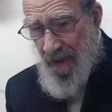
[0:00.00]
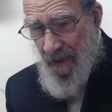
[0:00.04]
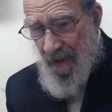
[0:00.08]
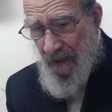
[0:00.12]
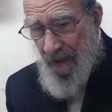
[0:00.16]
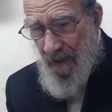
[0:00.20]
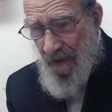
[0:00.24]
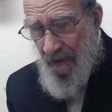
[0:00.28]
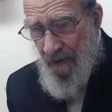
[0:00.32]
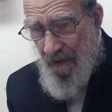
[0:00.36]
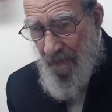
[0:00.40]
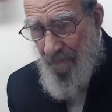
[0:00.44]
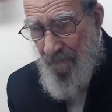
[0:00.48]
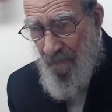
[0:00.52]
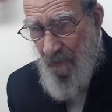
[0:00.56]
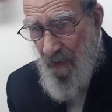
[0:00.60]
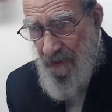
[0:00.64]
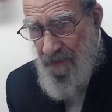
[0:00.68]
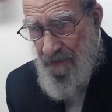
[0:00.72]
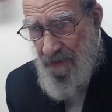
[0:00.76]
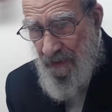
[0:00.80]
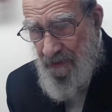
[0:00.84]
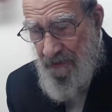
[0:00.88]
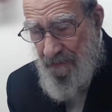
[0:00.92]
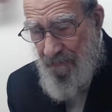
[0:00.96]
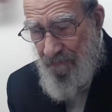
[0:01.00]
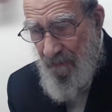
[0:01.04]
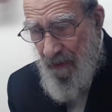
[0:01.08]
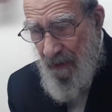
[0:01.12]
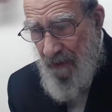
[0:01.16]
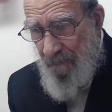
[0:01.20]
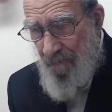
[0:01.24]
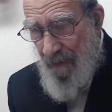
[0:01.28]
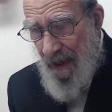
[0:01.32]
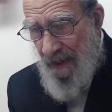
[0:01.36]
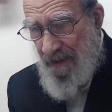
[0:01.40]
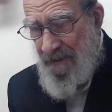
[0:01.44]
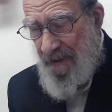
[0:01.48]
Ah. First, it's like
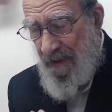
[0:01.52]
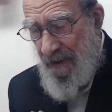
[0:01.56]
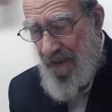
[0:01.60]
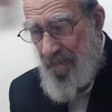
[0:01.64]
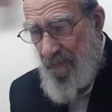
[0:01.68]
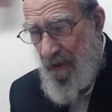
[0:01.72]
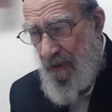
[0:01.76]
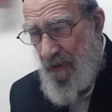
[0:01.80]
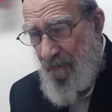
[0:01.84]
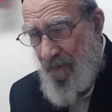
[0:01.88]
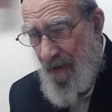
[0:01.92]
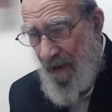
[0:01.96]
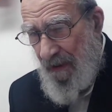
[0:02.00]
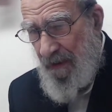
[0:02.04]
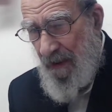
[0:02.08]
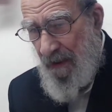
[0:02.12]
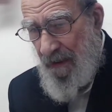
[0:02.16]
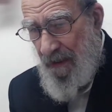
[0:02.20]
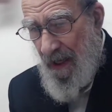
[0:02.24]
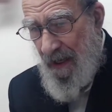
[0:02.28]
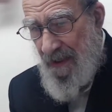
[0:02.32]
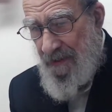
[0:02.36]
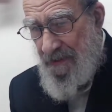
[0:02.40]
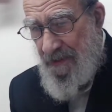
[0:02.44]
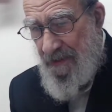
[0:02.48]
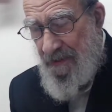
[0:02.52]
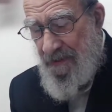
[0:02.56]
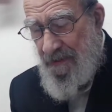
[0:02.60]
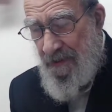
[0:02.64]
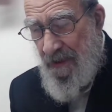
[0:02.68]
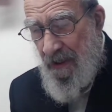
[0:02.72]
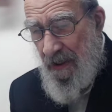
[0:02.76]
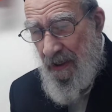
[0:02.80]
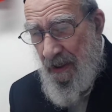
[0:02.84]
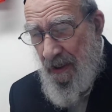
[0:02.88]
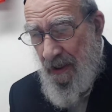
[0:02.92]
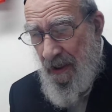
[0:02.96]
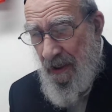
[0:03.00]
masking. It recognizes
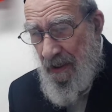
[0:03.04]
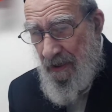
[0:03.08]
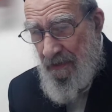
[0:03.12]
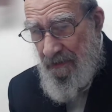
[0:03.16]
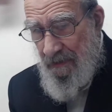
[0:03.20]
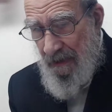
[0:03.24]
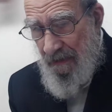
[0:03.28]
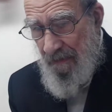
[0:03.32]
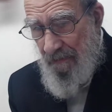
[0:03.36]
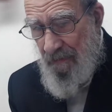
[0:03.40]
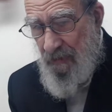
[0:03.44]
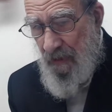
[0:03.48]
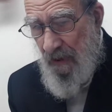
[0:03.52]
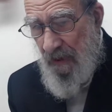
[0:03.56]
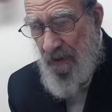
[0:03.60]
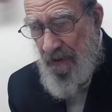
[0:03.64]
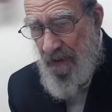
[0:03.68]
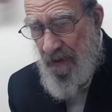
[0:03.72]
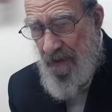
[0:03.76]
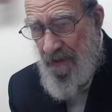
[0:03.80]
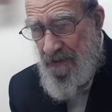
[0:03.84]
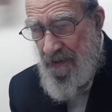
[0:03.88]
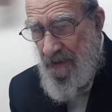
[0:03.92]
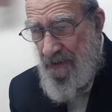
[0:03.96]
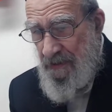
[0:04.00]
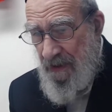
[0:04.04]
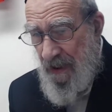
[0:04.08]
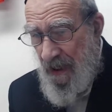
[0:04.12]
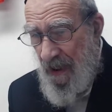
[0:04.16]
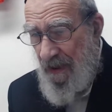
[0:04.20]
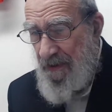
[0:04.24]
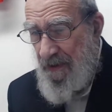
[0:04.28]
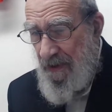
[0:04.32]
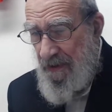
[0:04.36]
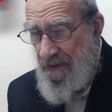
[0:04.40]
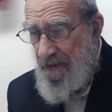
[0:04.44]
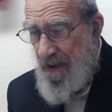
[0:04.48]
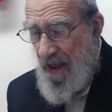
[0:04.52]
the Nefesh Keys has
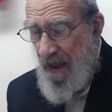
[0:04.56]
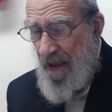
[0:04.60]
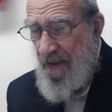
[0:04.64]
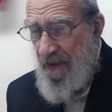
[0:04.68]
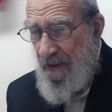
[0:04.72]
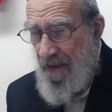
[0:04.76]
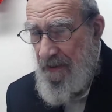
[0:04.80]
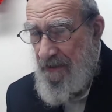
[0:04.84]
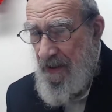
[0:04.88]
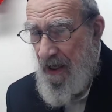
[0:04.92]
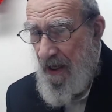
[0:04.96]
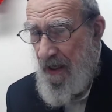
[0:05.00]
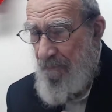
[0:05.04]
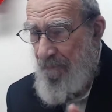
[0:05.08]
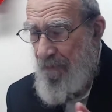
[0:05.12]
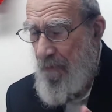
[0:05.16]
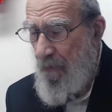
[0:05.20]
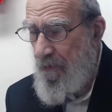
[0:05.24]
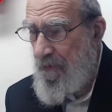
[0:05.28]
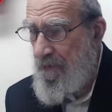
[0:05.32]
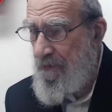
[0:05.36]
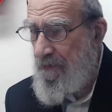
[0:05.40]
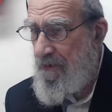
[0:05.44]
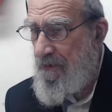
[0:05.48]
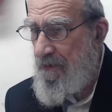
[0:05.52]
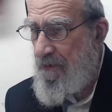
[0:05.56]
got, has, got, has got a point.